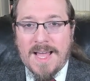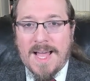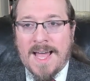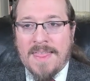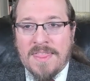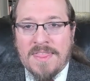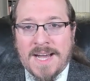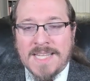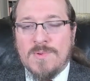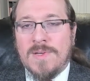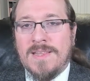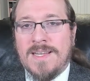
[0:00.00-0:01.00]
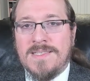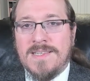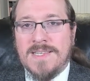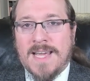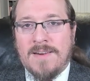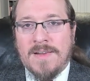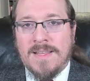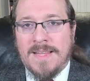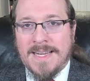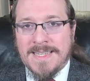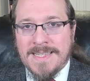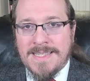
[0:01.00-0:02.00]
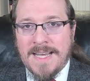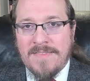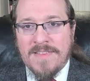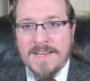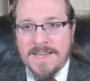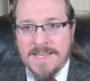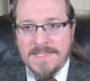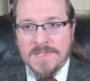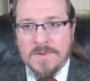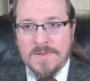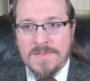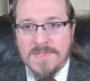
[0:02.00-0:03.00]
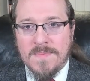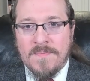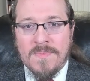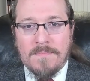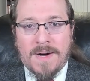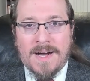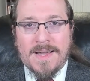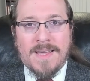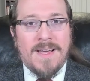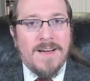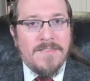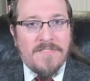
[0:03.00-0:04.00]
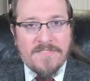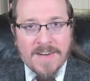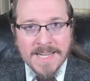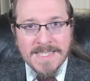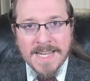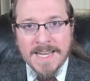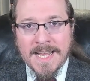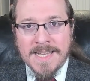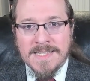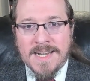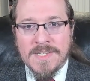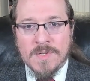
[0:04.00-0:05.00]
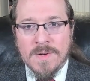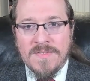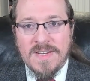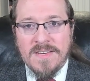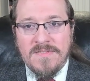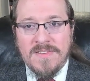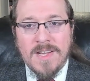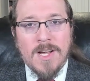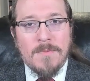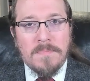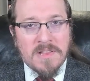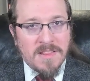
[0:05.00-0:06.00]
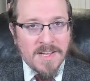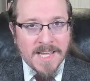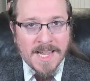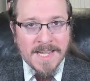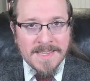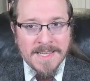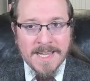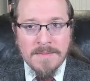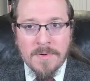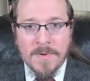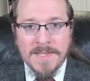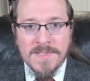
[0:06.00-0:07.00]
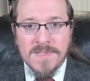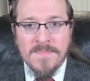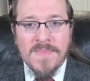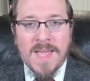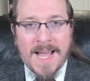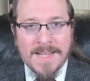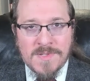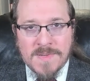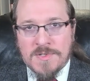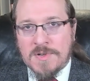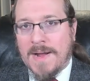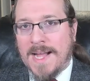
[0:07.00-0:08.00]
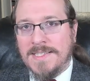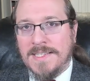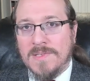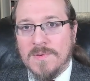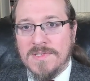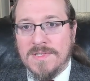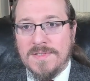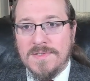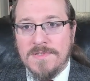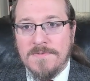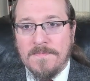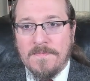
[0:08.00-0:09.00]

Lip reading: And that's what lets us calculate definite integrals by finding an antiderivative, plugging in the endpoints, and subtracting the results.